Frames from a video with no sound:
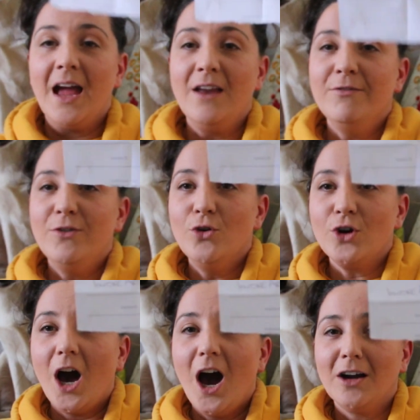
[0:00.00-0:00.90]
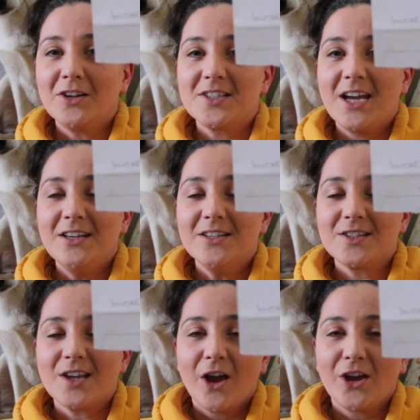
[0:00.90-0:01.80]
Invoke Art
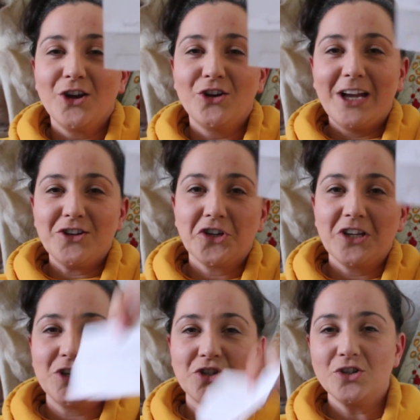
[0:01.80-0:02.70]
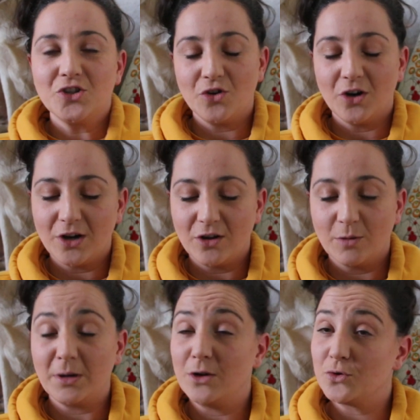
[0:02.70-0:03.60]
Sense. Congratulations, you are now the
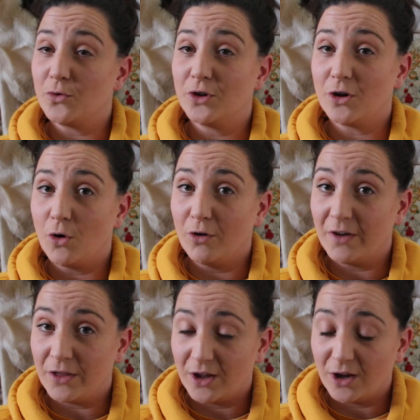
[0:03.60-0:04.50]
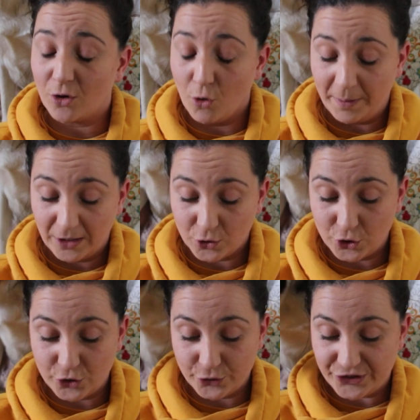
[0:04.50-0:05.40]
proud owner of the Copic
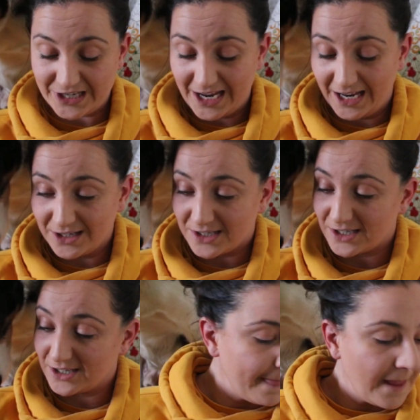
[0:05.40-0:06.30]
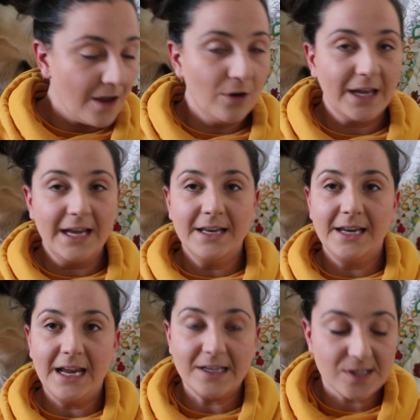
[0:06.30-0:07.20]
Doodle set. Okay,
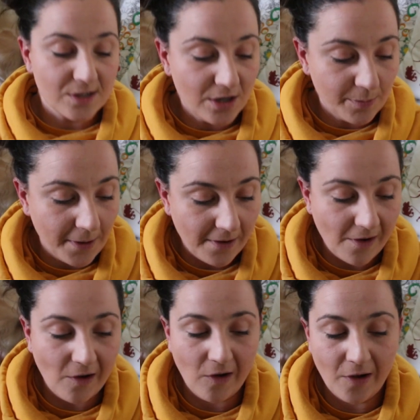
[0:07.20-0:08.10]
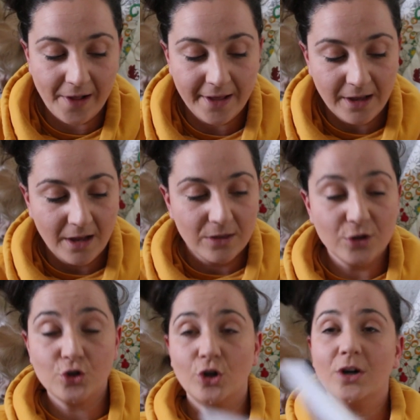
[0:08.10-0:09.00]
next up, the
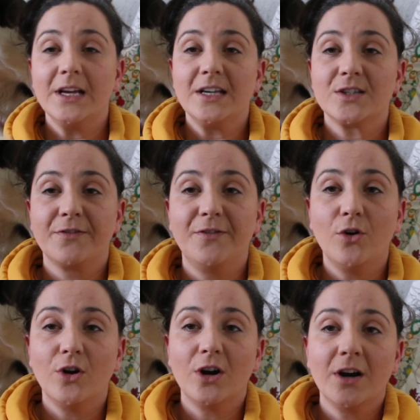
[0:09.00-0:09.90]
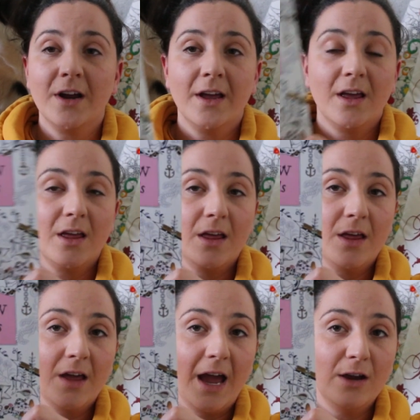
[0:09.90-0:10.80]
draw is for
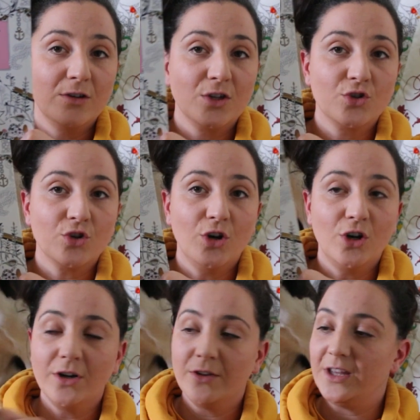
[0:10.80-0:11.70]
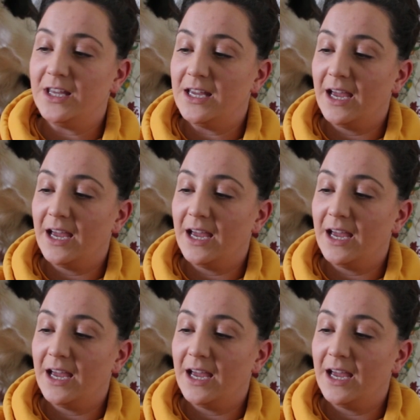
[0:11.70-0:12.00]
How to Draw the